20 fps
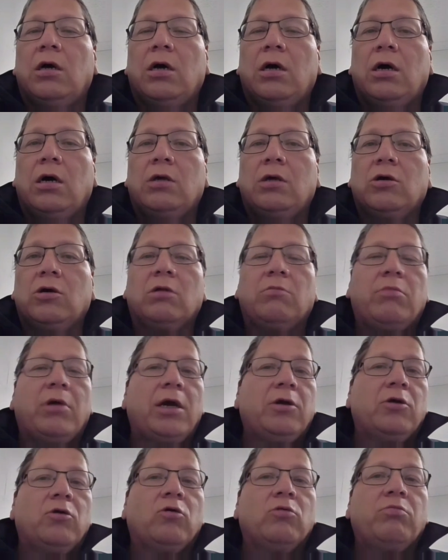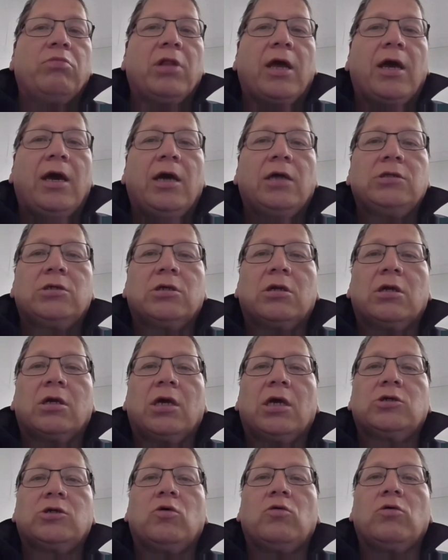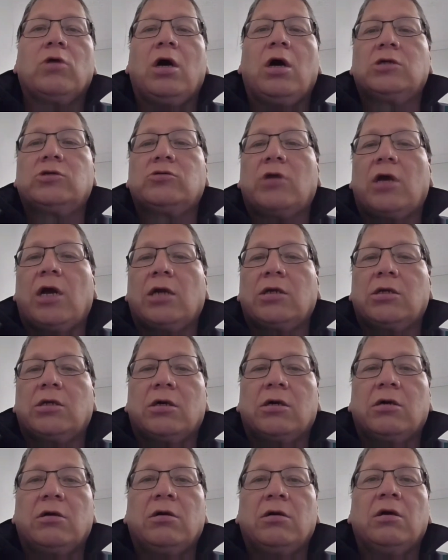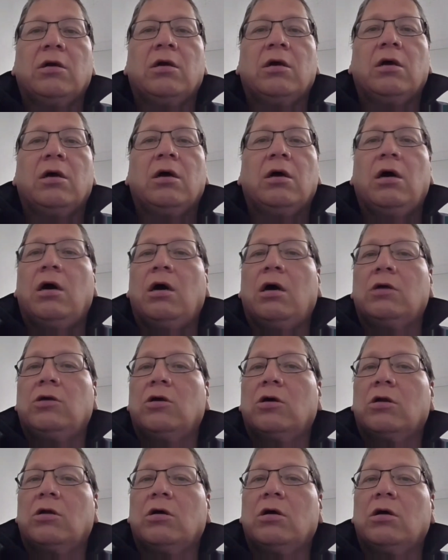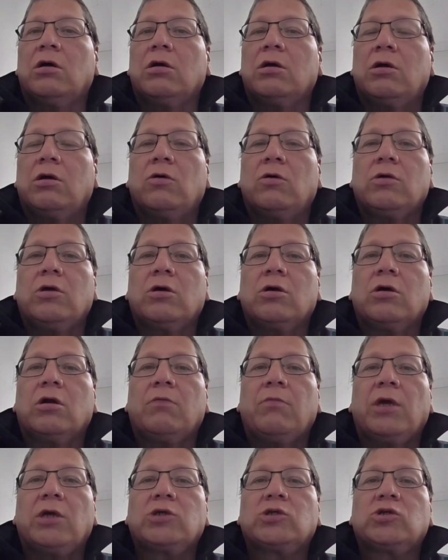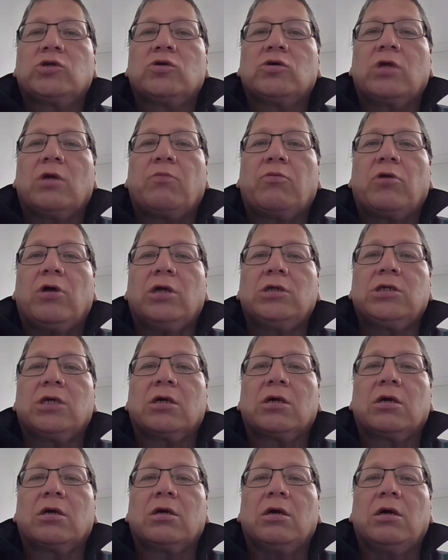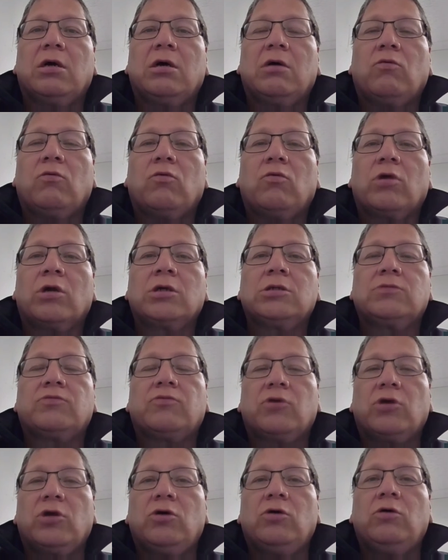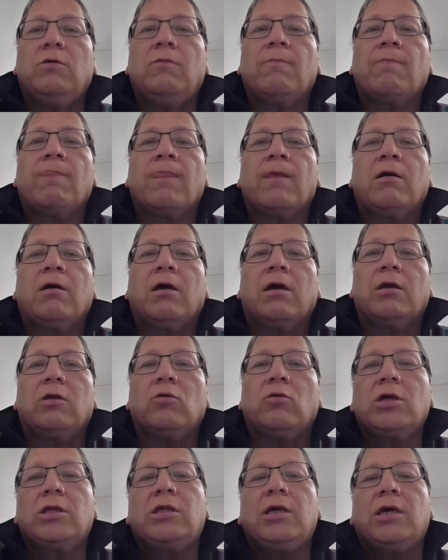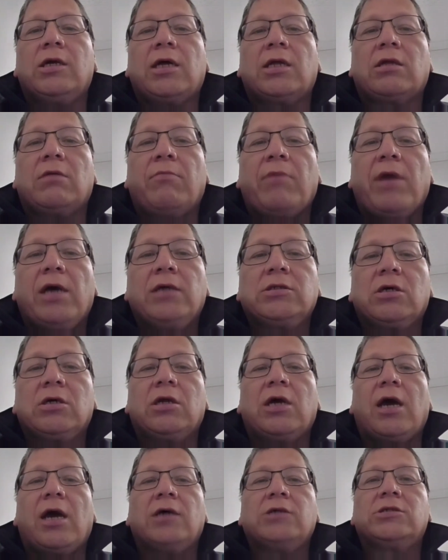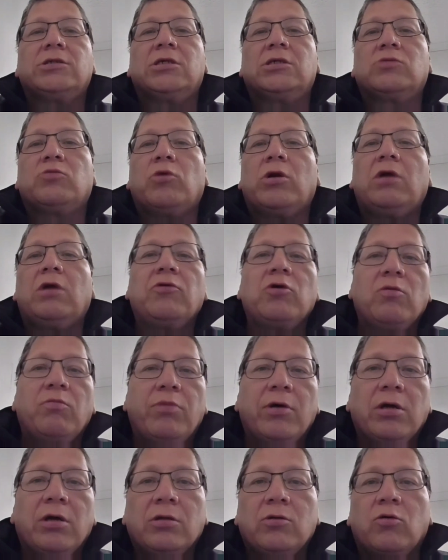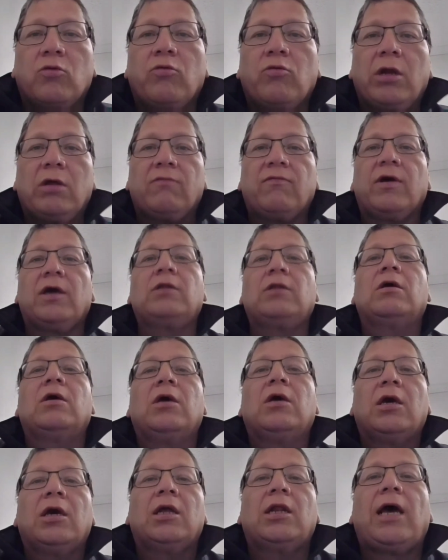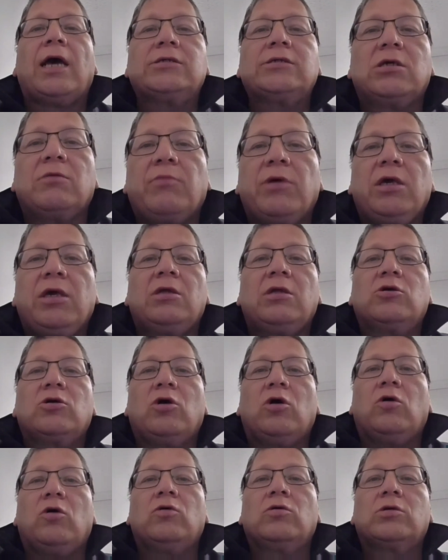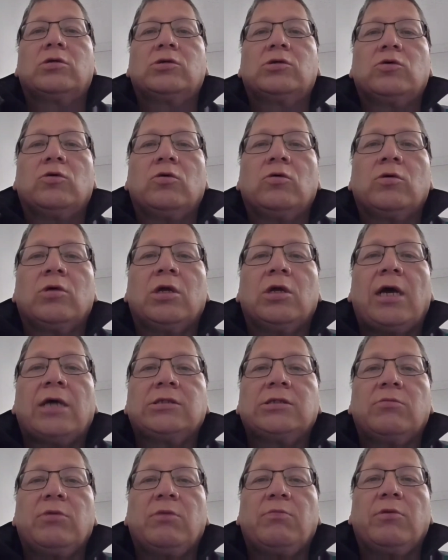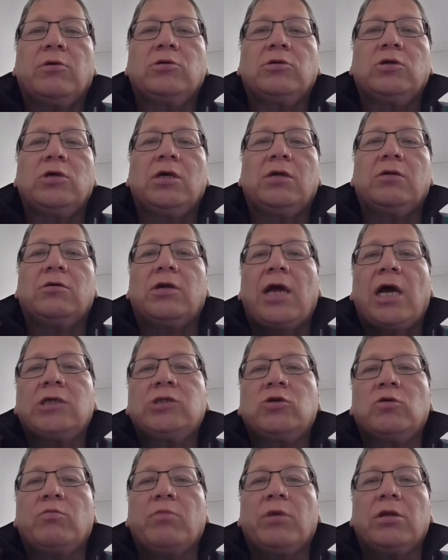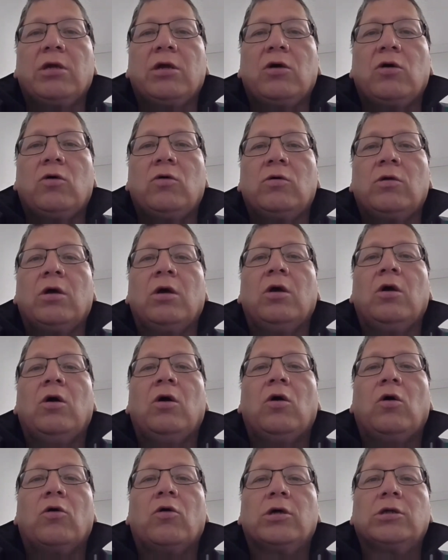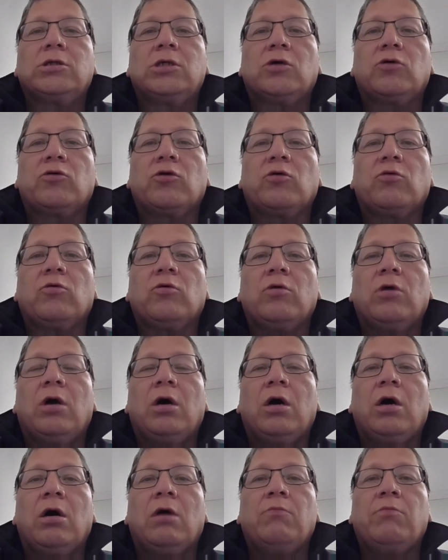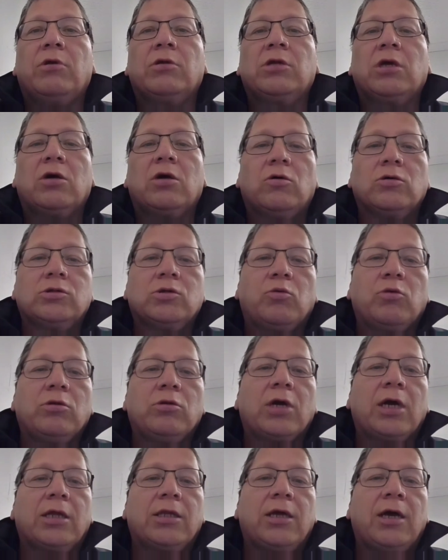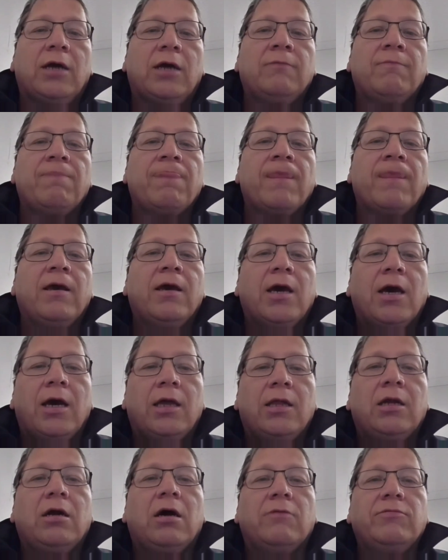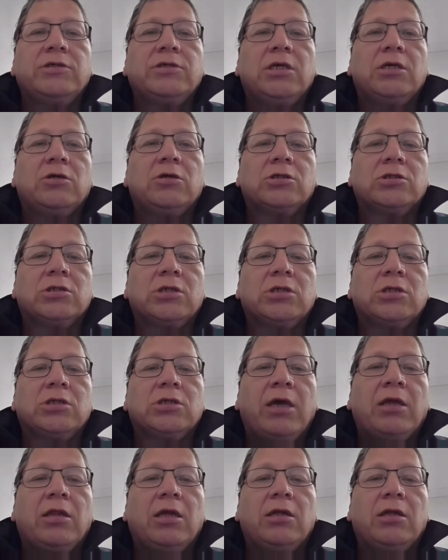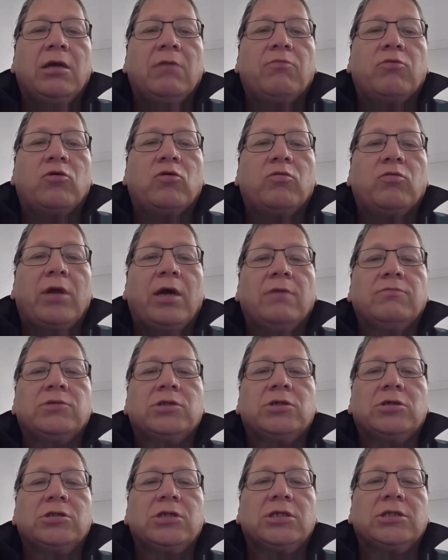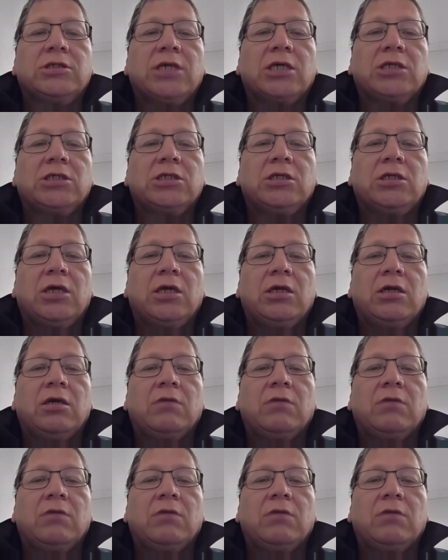You're going to buy your own plans. You're going to get your own contractor. You're going to make sure the project works for you. The only thing that the band's going to ask is whatever you build or renovate, it has to be to code. So it has to be built to either National Building Code or Ontario Building Code. So we'll look at that. And then obviously there's bank lending programs. There's a Section